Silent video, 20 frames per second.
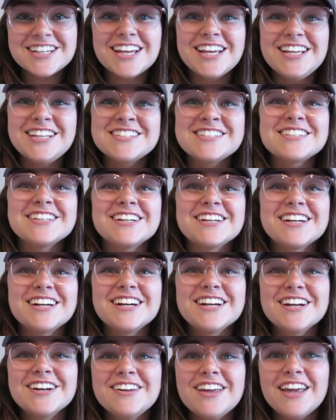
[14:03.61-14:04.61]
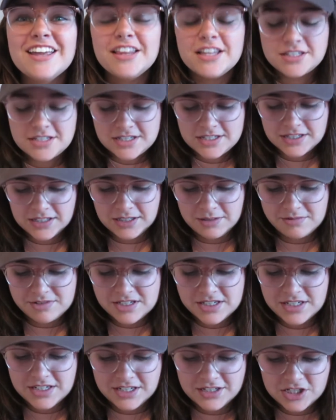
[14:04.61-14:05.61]
a chaser. Okay, this is
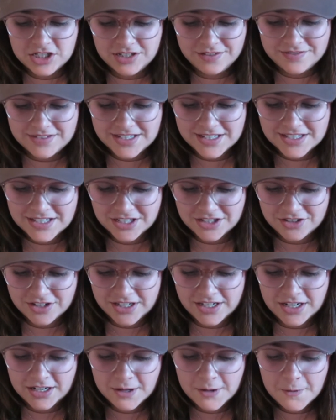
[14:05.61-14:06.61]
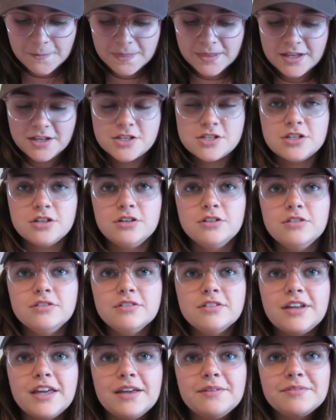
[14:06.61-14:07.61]
limited edition of six hundred.
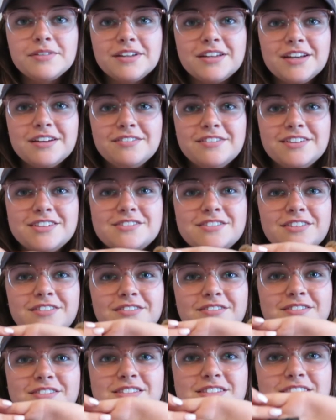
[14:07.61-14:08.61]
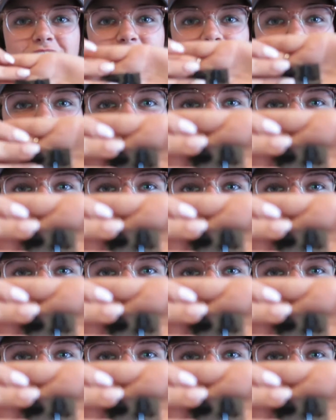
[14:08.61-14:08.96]
So, okay, I'm going to cover it so I don't see,